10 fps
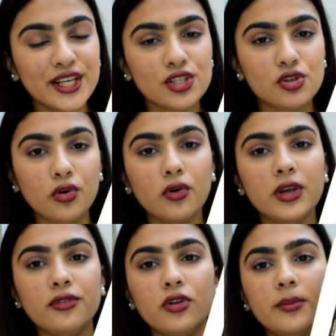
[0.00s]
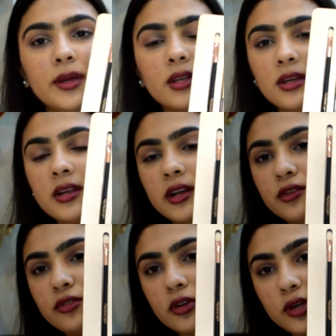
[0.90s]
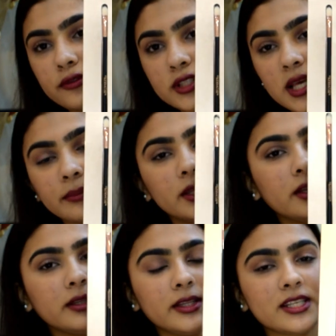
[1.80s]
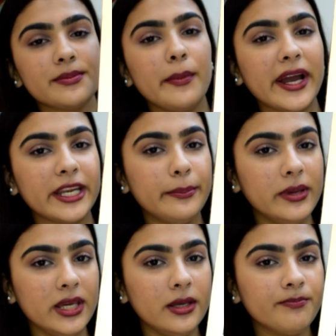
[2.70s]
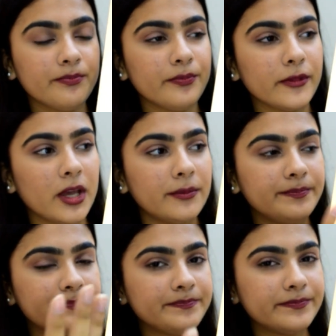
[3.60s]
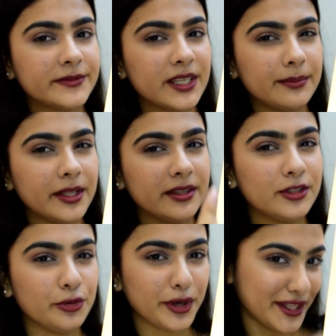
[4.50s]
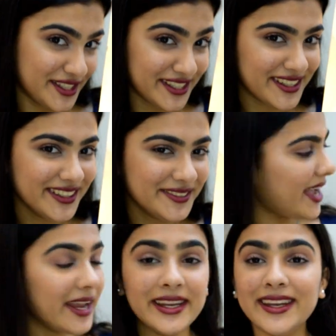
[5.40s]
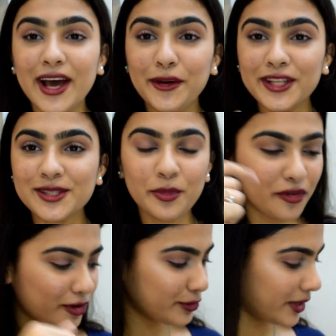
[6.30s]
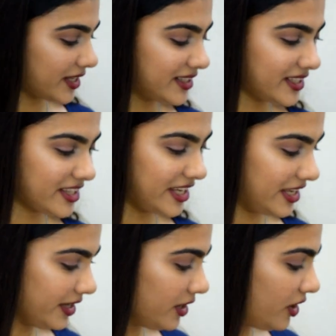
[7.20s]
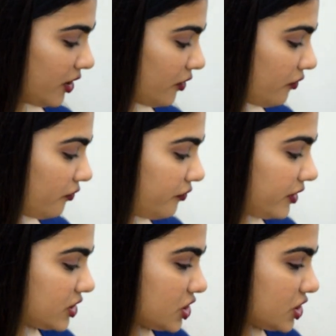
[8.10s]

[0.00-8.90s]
So if you're a beginner and if you're looking for something, this might be something to consider. And now let's move on to another thing, which